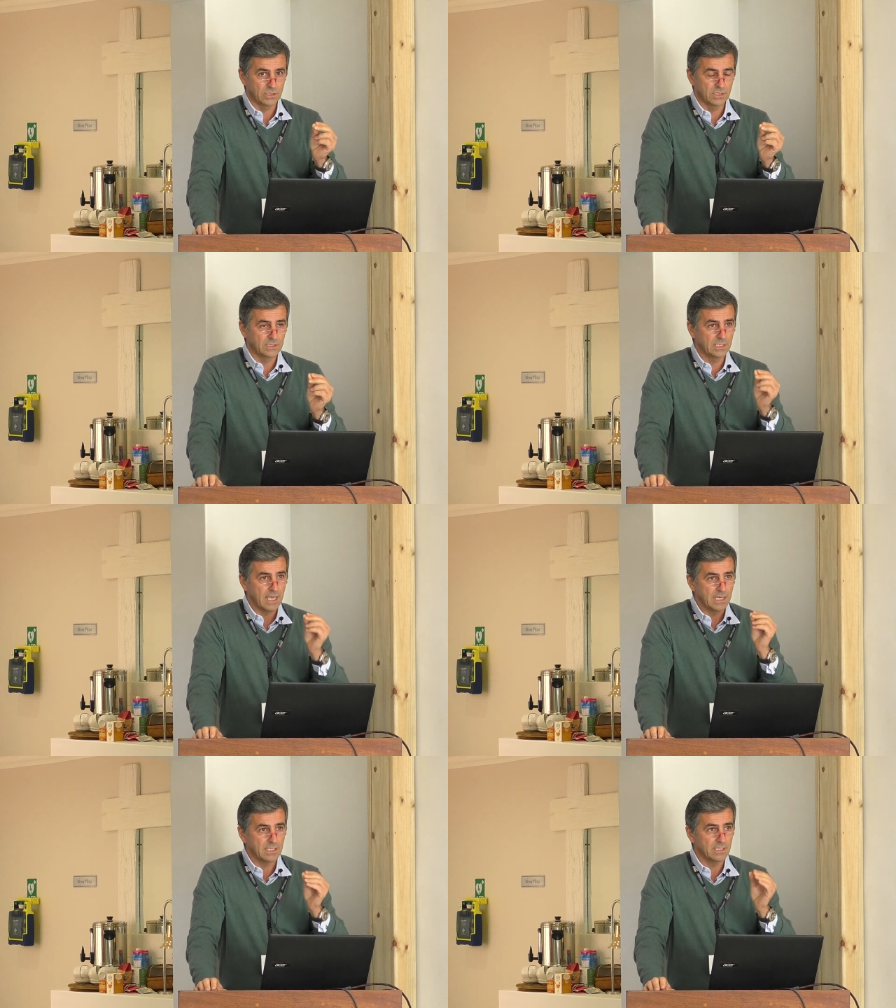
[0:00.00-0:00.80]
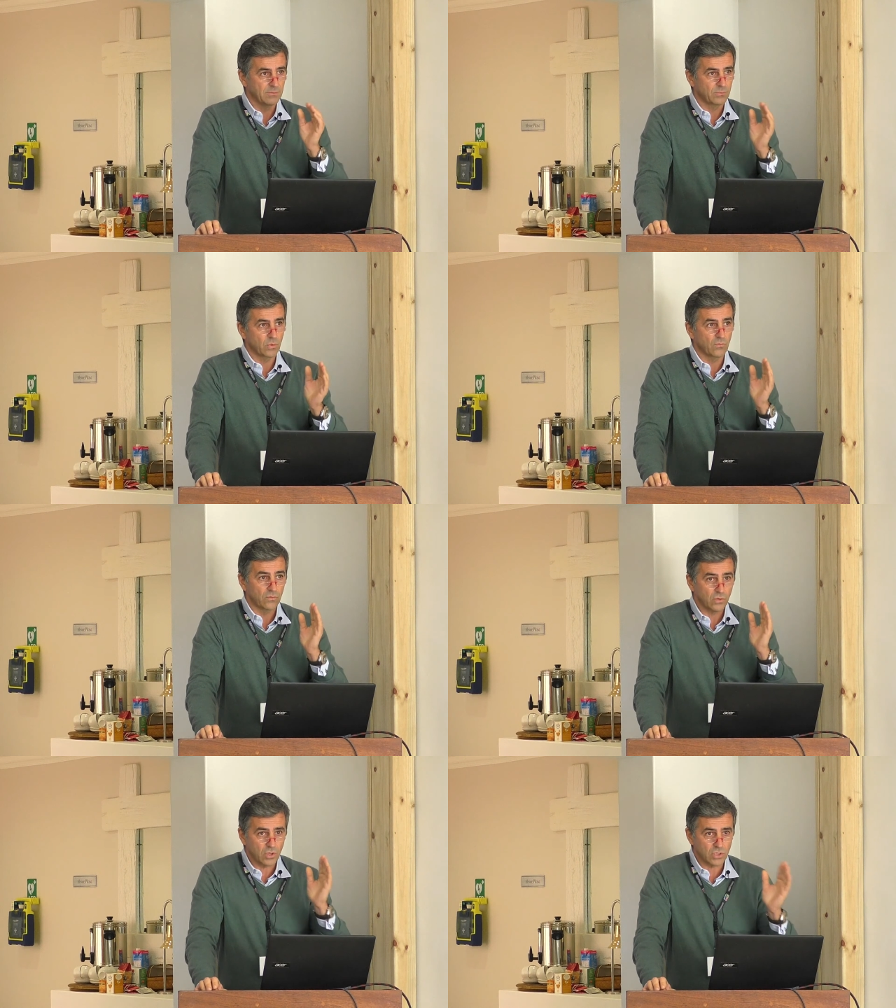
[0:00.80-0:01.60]
that they can
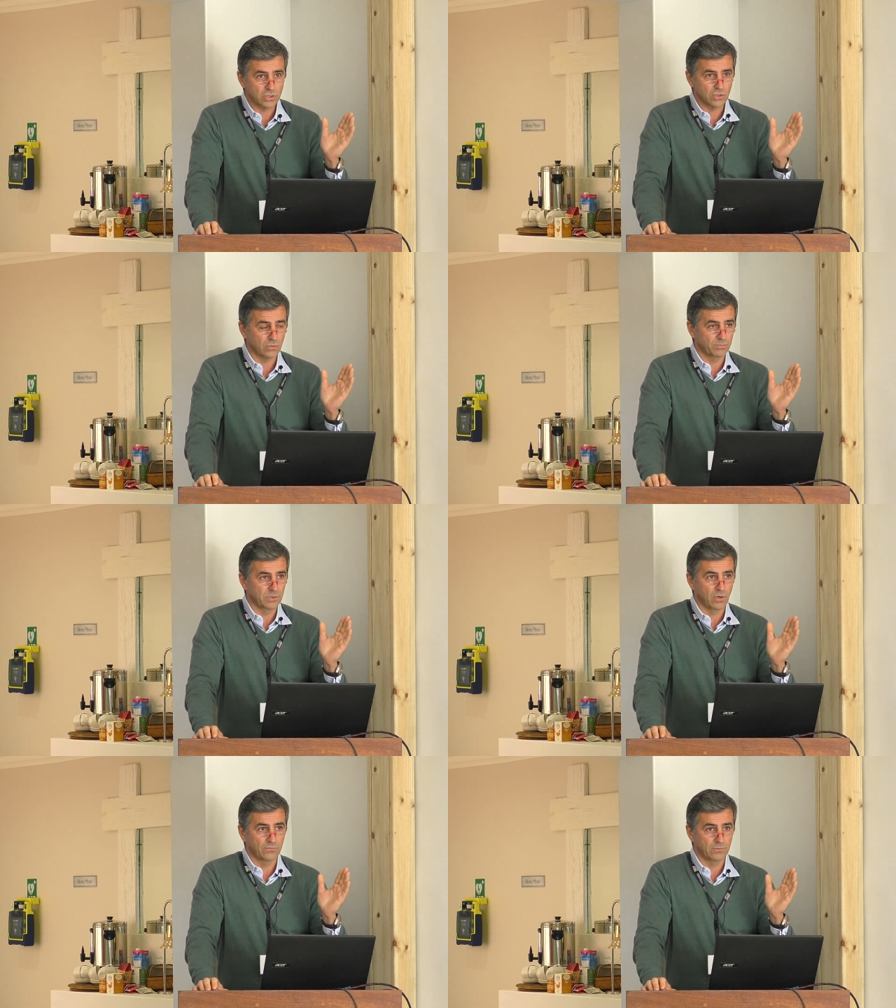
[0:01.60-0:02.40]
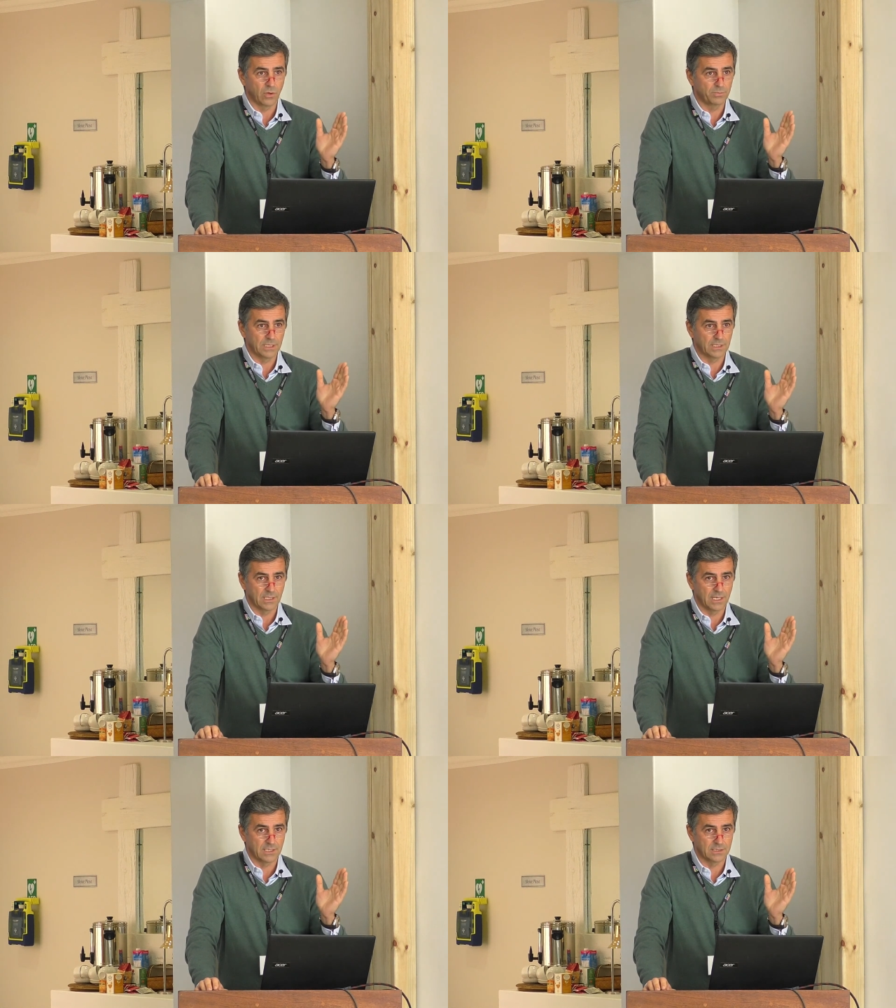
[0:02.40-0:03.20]
improve lots of optical
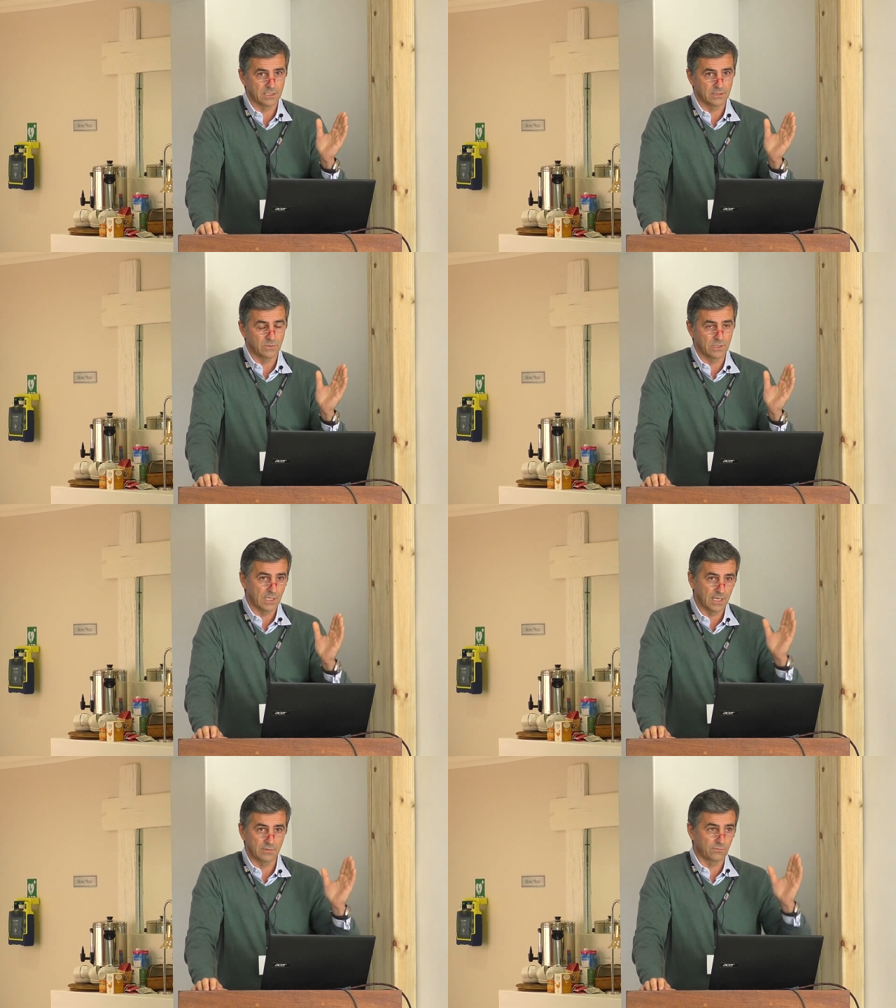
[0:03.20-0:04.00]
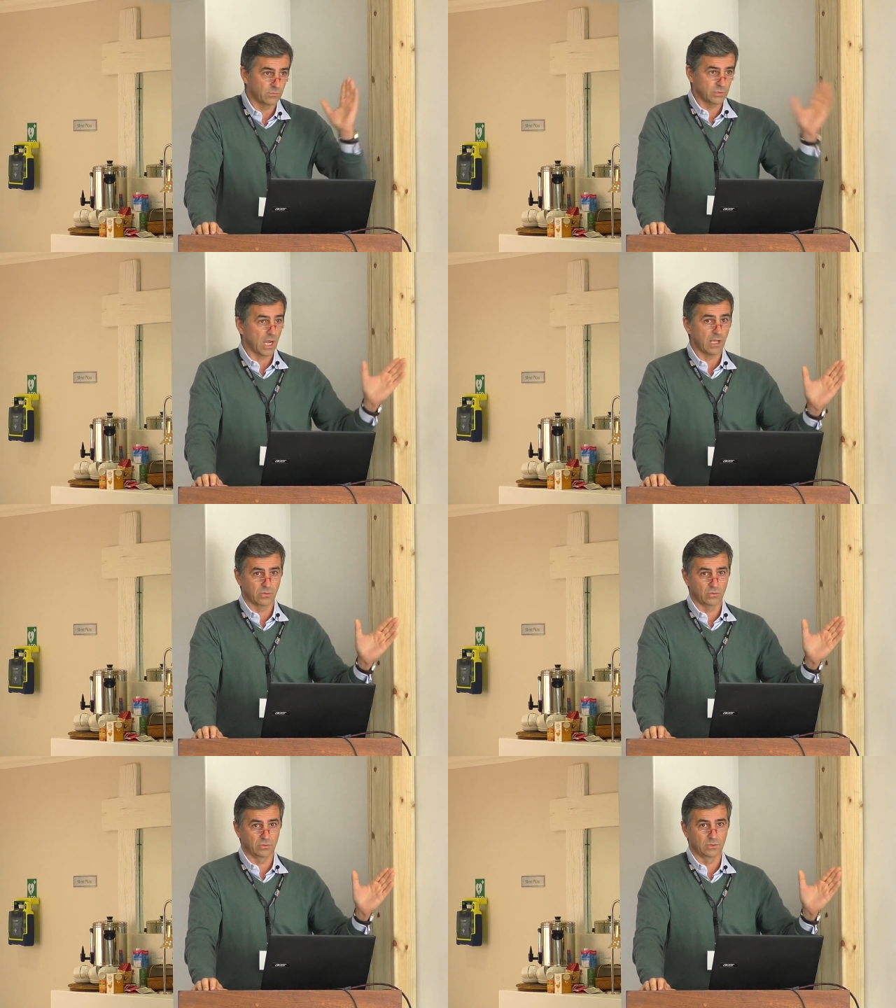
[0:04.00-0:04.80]
errors that we had from
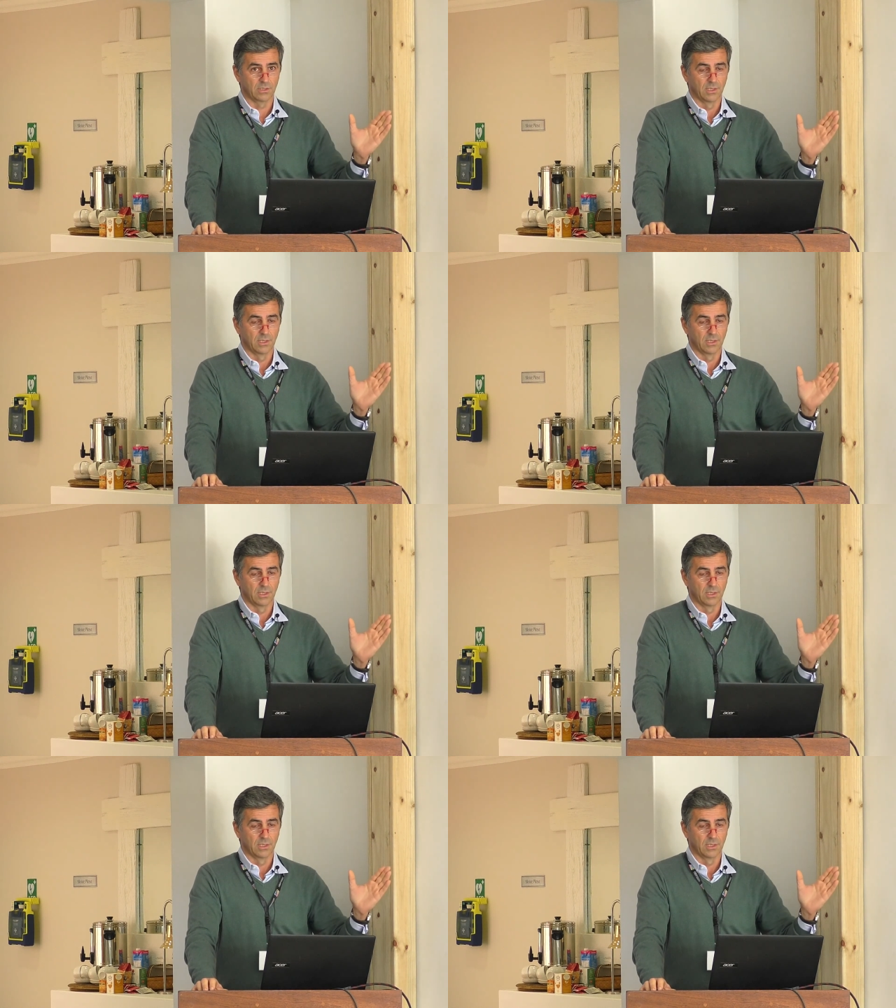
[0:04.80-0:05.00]
childhood.